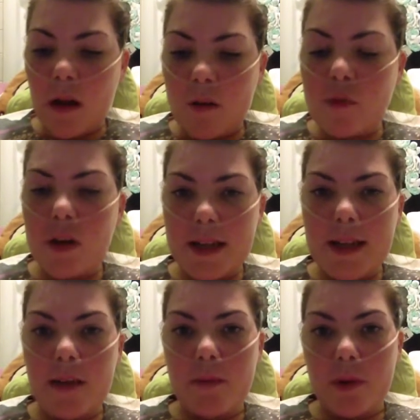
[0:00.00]
I'm trying to
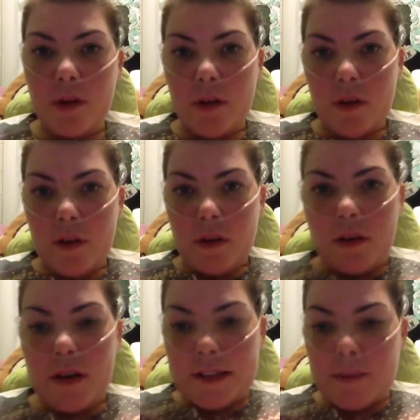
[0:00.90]
keep
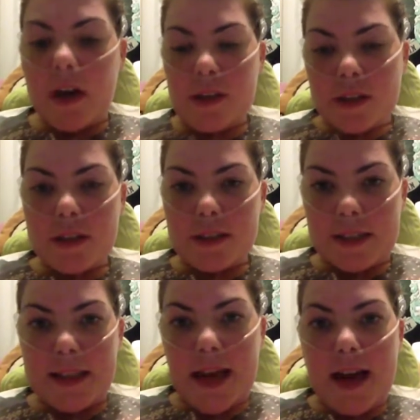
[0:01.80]
as much as I
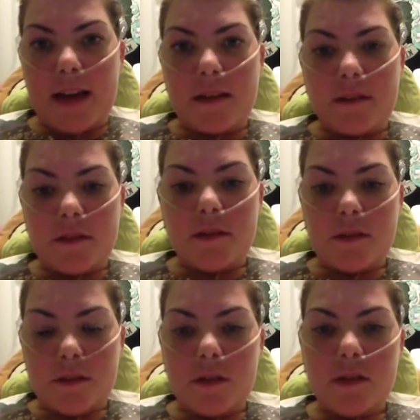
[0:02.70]
can,
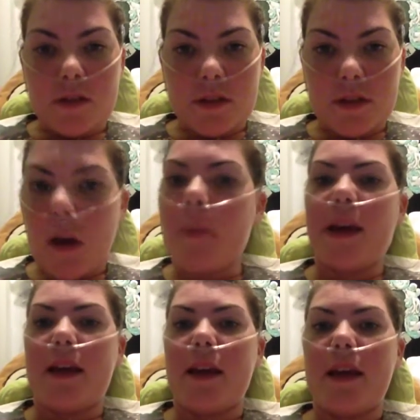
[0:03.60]
just coming
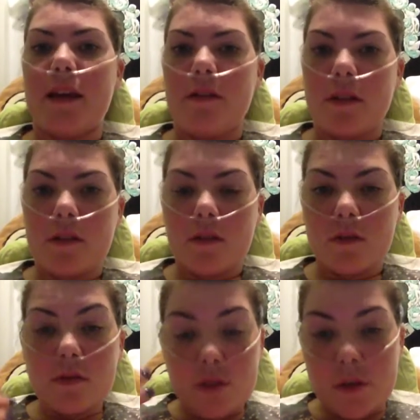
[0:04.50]
in here
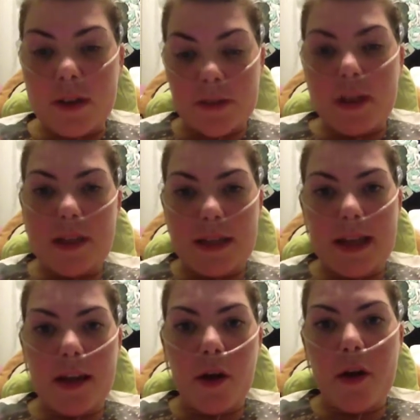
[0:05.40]
or doing as much as I
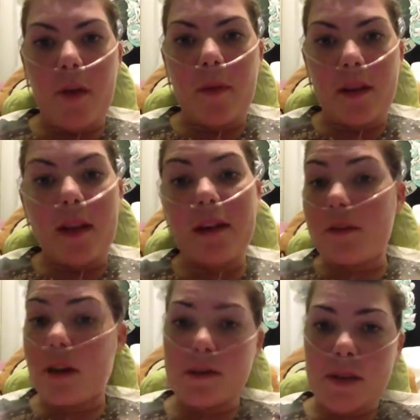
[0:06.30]
can at home, and then if
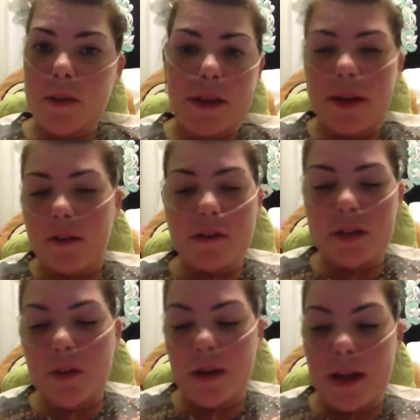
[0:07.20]
I have to come in here, I have to
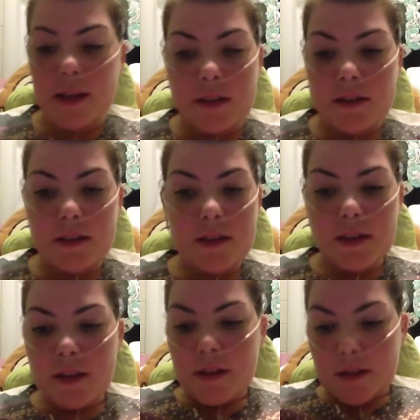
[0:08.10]
come in here, because
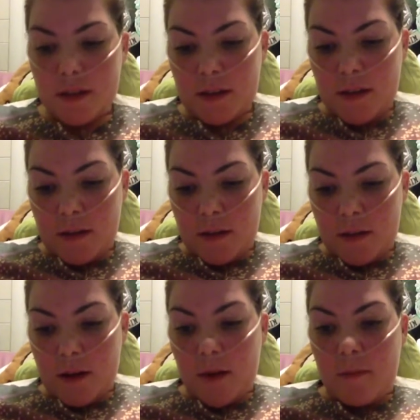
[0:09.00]

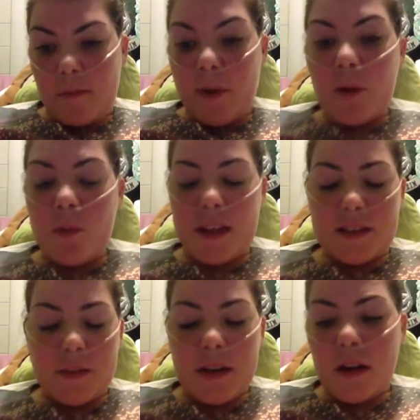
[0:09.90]
by all means, a
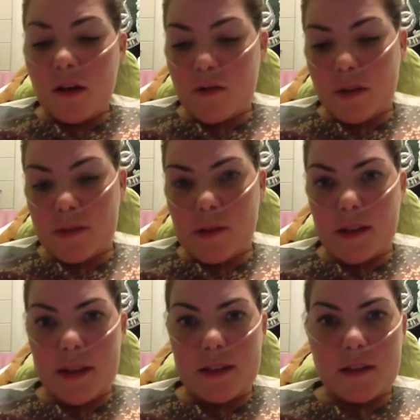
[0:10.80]
lung transplant
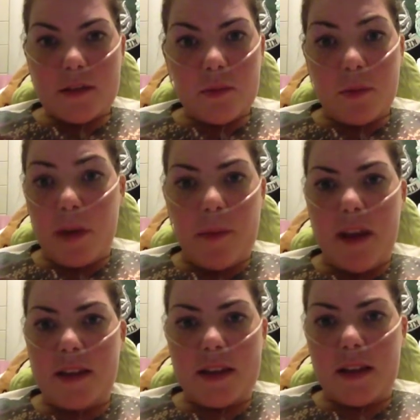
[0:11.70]
would be
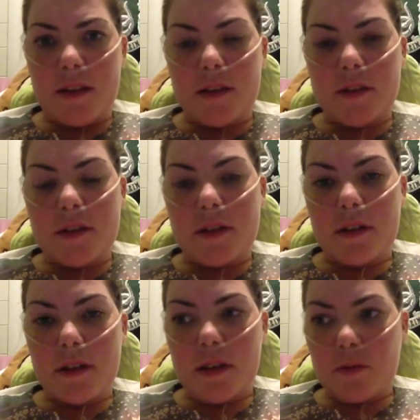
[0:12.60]
amazing, and
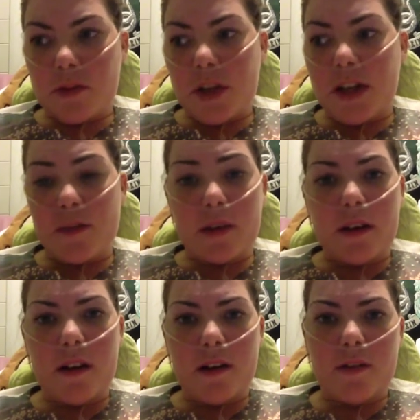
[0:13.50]
it would change my
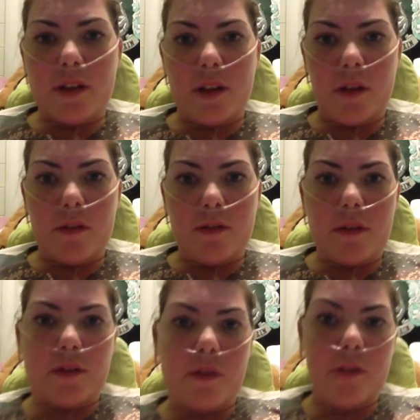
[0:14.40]
life,
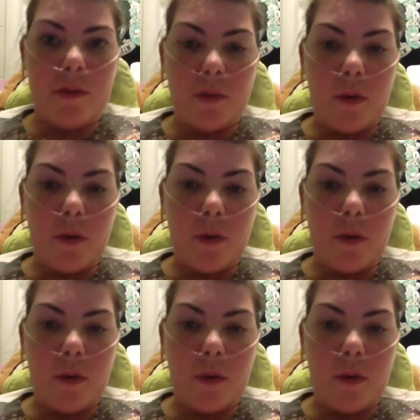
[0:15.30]
if it